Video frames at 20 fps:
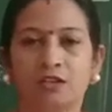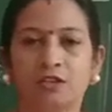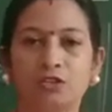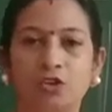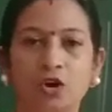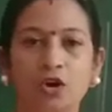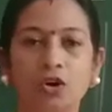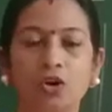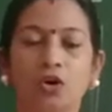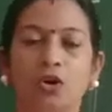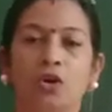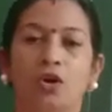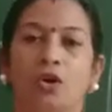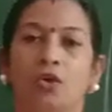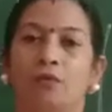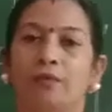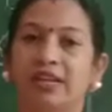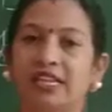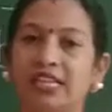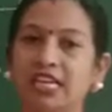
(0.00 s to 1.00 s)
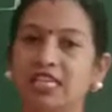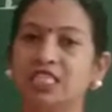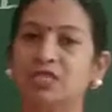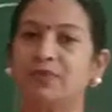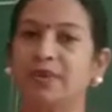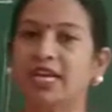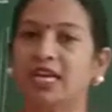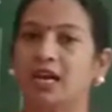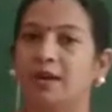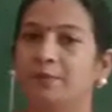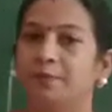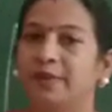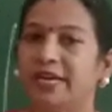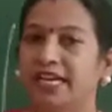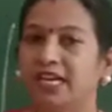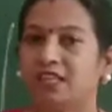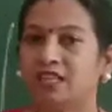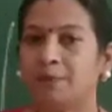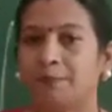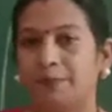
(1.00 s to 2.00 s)
So with this we
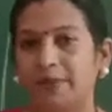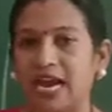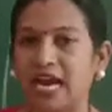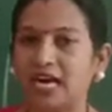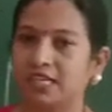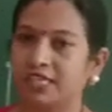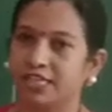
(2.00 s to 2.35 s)
complete the plant